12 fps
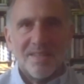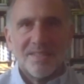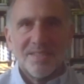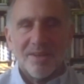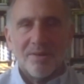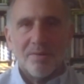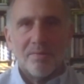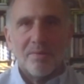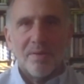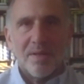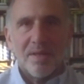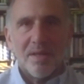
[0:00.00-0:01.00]

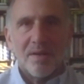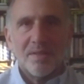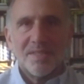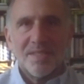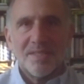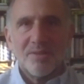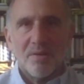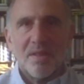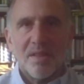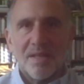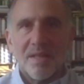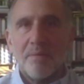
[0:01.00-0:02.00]
So, it's the sort of
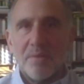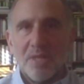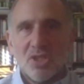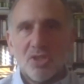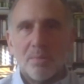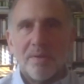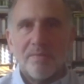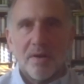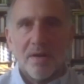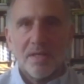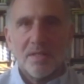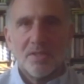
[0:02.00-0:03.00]
thing that we should be
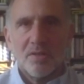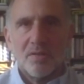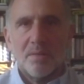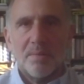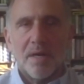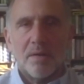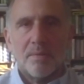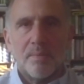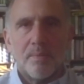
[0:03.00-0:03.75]
very concerned about.